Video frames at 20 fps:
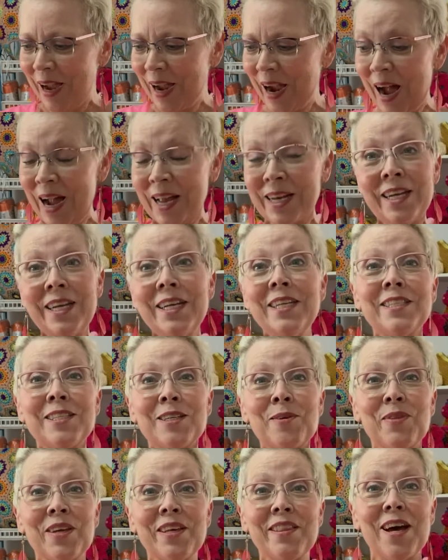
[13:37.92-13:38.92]
I needed
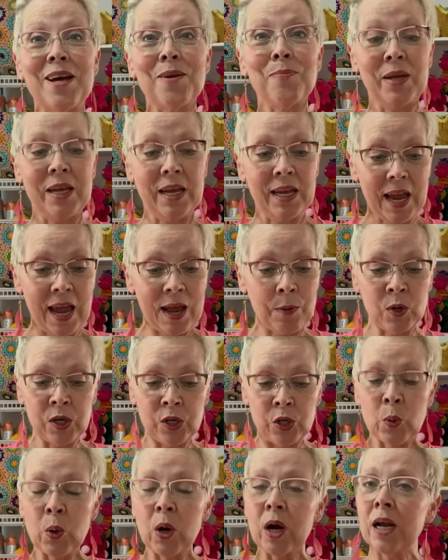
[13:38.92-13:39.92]
something that big, and when
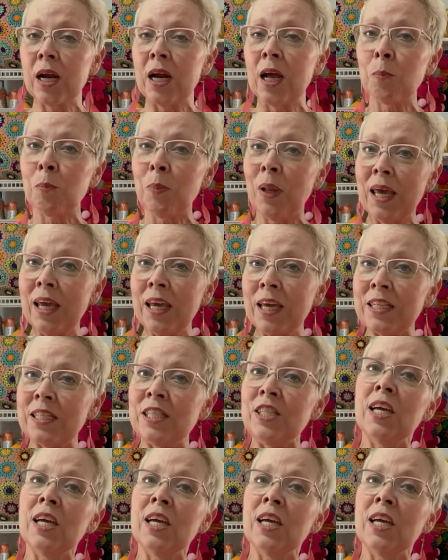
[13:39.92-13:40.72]
you're working on blankets,